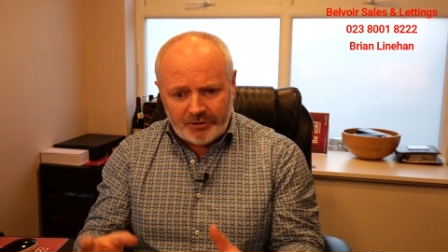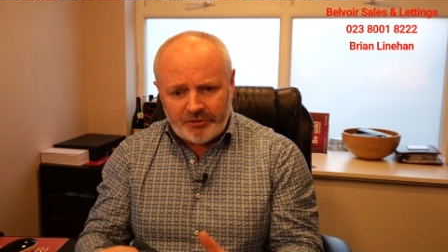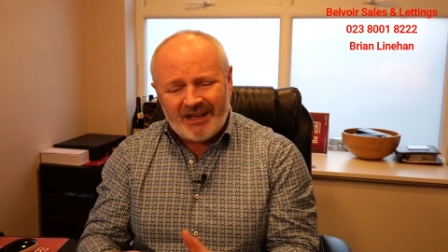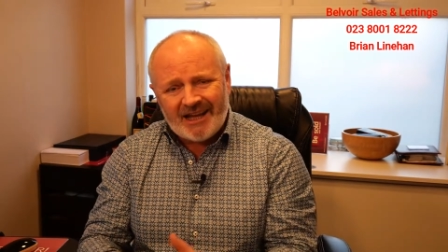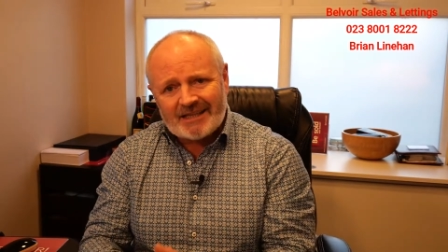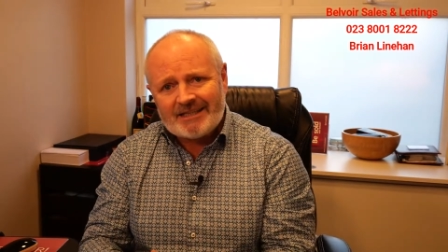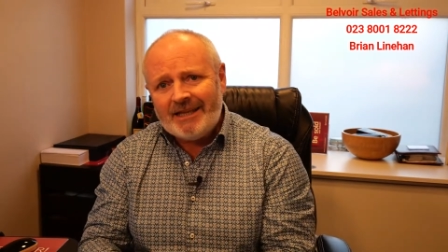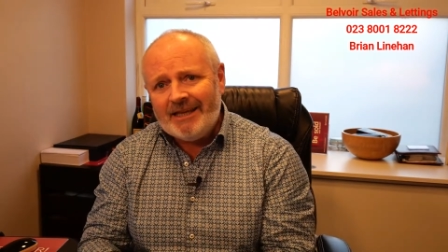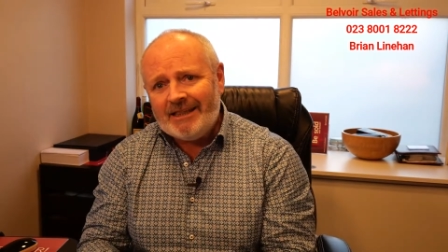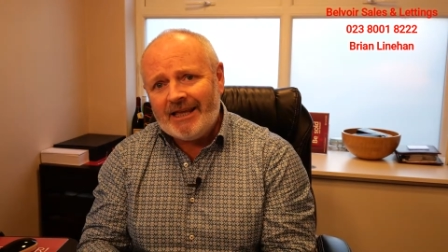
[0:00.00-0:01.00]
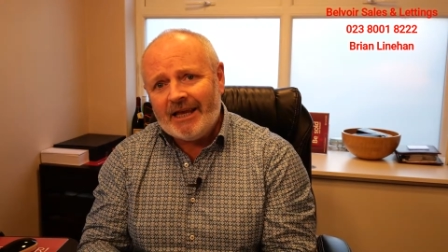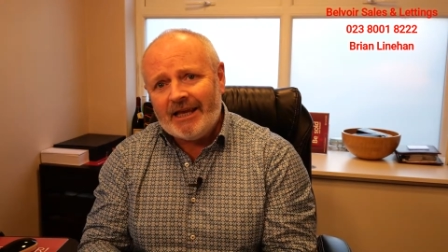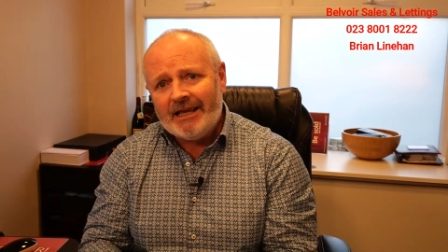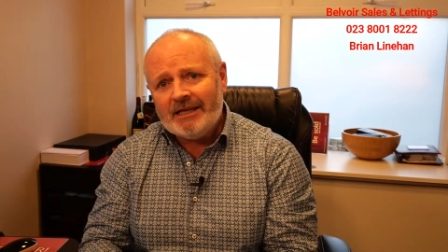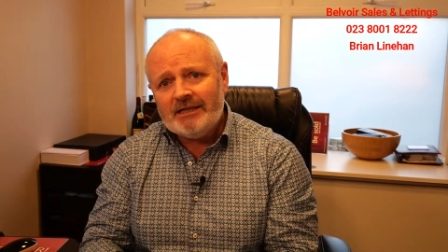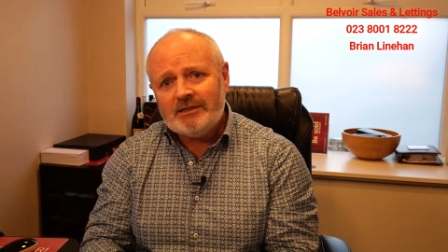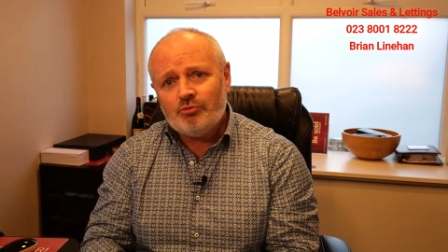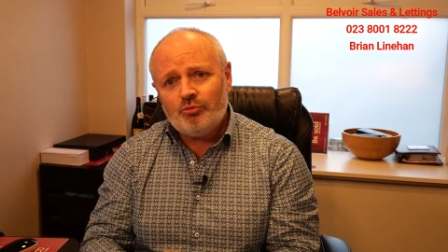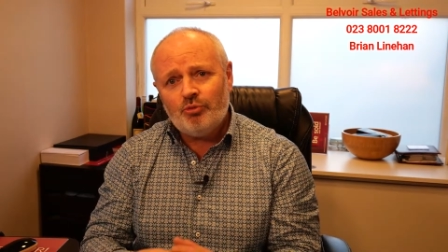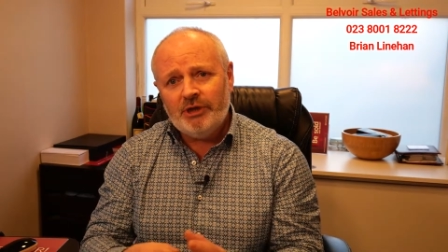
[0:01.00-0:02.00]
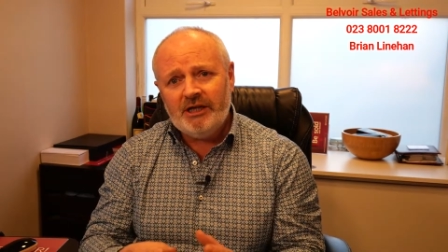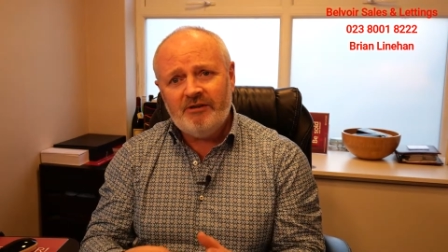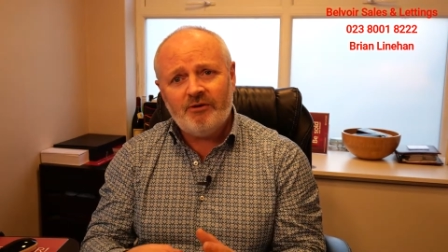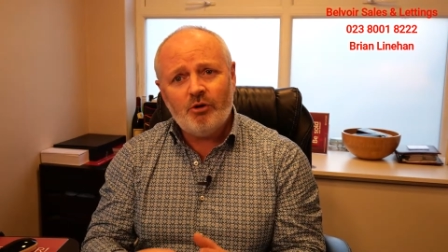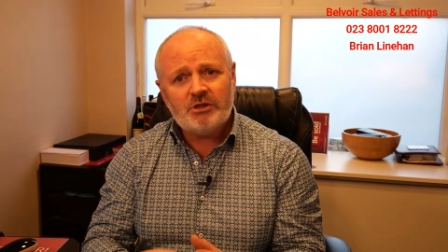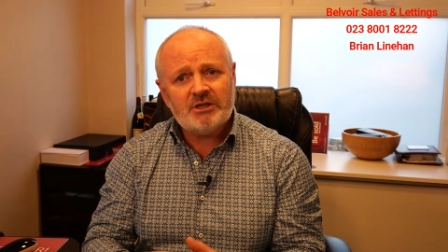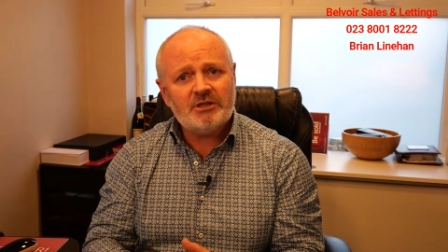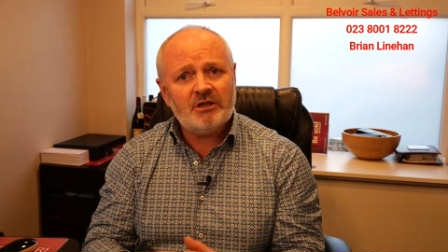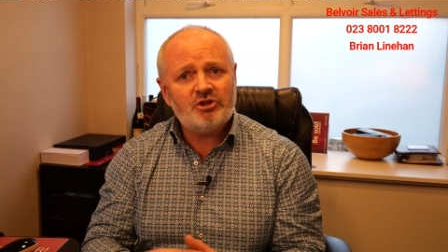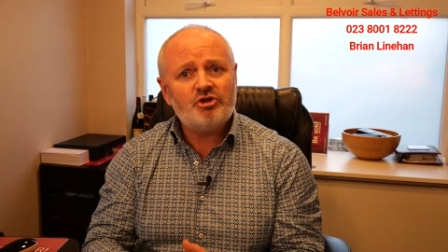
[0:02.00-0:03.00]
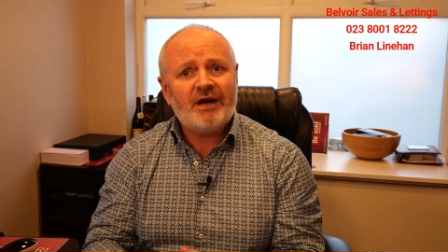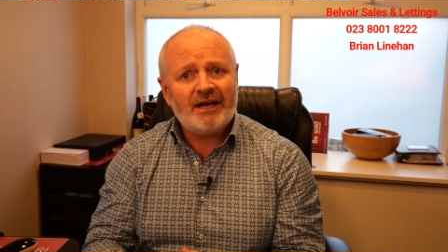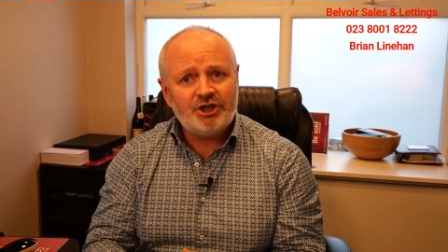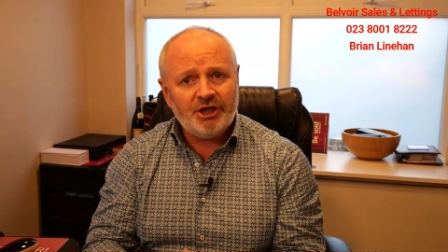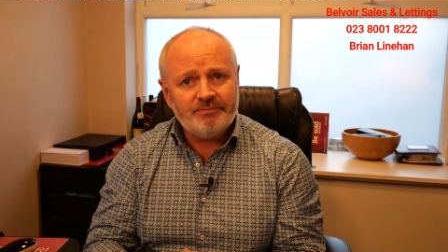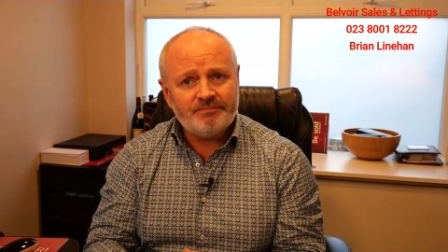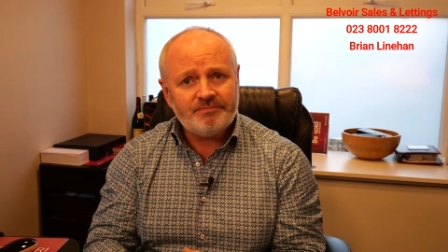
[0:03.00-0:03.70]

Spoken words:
The next key thing is really focuses on strategy.